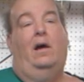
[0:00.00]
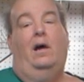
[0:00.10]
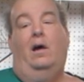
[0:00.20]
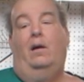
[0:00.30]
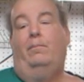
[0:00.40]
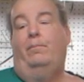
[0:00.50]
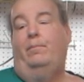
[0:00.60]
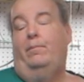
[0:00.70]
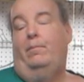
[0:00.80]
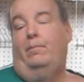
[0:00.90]
My
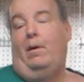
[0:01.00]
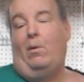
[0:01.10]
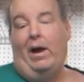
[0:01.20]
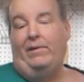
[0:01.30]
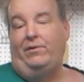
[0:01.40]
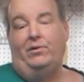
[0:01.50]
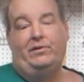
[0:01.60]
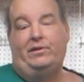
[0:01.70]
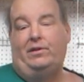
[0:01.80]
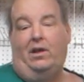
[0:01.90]
wife
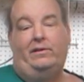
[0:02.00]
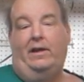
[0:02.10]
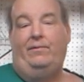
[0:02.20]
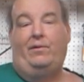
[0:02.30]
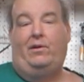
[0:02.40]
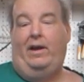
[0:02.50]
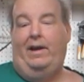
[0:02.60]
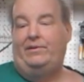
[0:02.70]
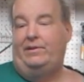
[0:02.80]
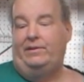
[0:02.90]
uses it all the time for
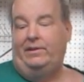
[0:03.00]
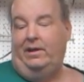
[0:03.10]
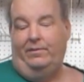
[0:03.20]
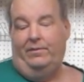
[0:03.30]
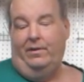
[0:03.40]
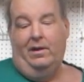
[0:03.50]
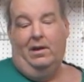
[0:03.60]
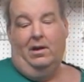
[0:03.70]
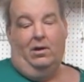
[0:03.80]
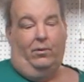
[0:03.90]
crafts and stuff.
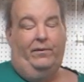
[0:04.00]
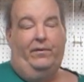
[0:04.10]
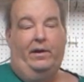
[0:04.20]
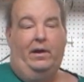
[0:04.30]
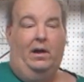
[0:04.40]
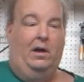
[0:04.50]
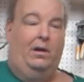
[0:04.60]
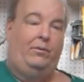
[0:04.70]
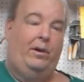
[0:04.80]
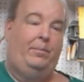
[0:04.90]

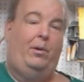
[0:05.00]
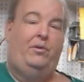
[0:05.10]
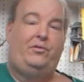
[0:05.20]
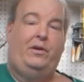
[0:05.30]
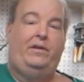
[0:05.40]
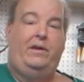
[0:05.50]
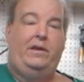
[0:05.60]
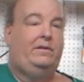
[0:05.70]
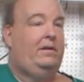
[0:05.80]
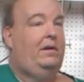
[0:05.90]
Reupholstering
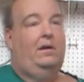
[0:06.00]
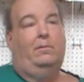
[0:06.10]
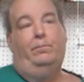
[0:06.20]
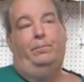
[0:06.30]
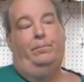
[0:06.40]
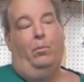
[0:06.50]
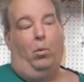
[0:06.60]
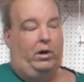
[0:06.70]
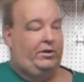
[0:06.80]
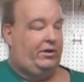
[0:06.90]
things.
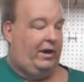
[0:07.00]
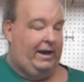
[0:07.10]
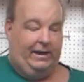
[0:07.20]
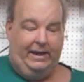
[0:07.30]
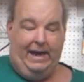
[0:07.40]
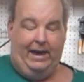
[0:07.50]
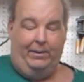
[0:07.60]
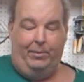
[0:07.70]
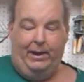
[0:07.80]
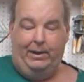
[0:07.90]
Works great. Can't
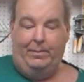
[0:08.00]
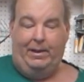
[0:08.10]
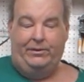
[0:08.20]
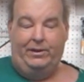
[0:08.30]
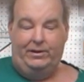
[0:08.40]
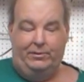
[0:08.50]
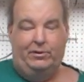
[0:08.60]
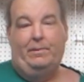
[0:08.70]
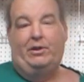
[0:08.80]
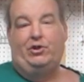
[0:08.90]
complain about this.
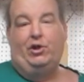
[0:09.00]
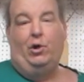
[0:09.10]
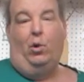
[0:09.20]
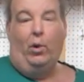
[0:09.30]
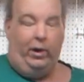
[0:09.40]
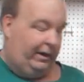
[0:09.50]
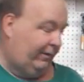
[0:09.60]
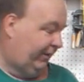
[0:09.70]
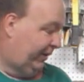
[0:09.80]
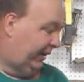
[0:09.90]
Just make sure you oil
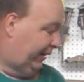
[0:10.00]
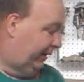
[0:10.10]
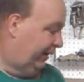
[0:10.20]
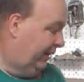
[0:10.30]
everything.